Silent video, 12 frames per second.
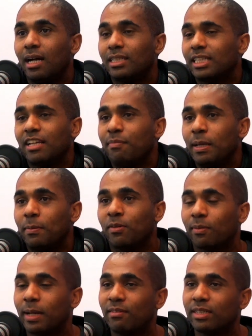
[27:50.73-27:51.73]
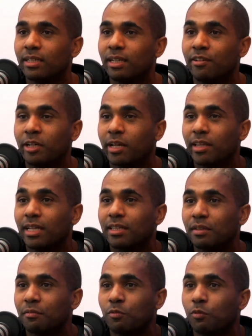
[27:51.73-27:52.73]
save people from having to look at like
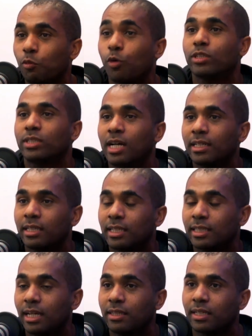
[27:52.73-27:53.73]
the worst content that's out